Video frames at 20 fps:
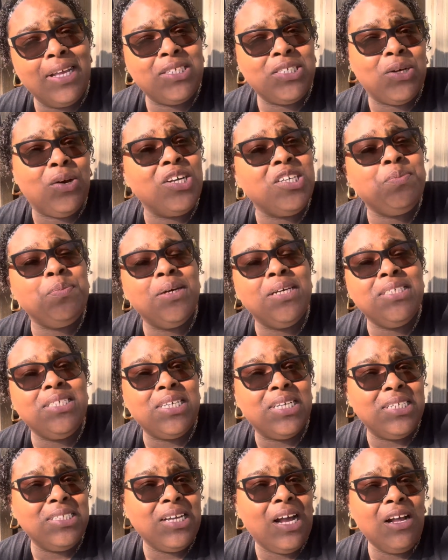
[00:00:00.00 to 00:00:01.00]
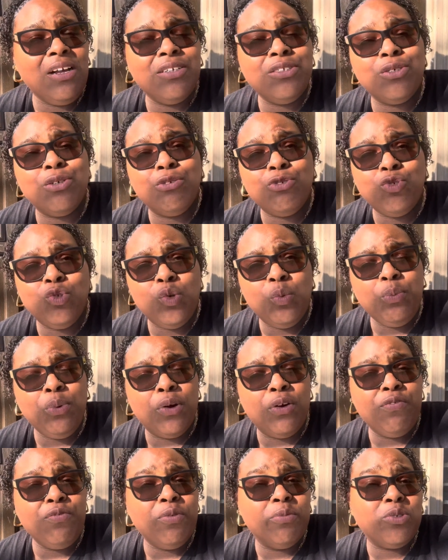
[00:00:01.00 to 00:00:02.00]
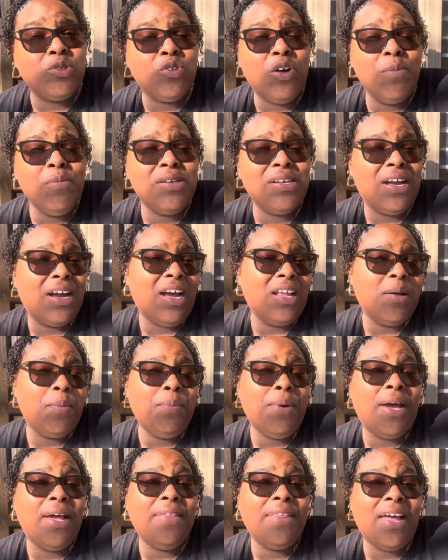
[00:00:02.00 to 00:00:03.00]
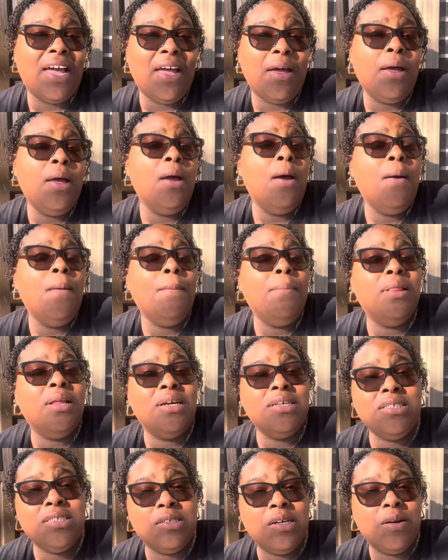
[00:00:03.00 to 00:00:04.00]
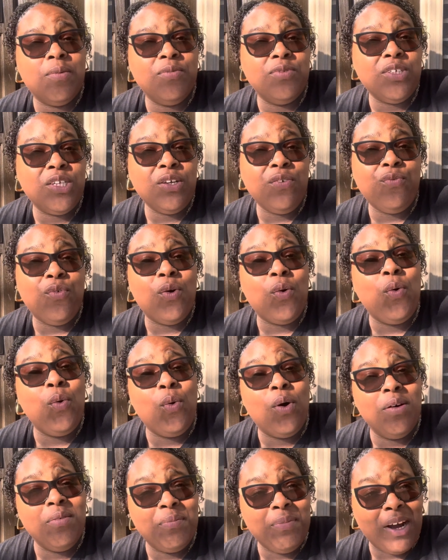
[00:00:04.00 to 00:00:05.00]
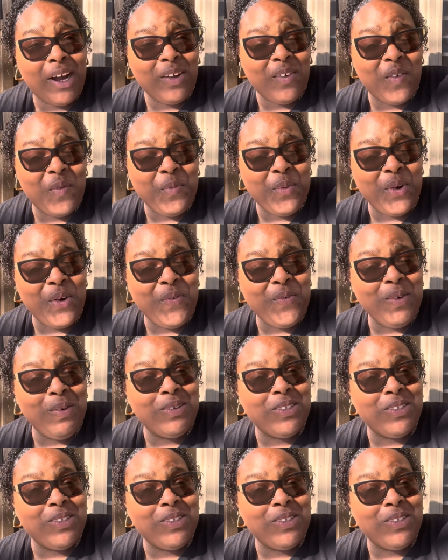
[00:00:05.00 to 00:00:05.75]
So I spent ten dollars on two perfumes. Normally I got to pay that plus some just for one bottle of perfume.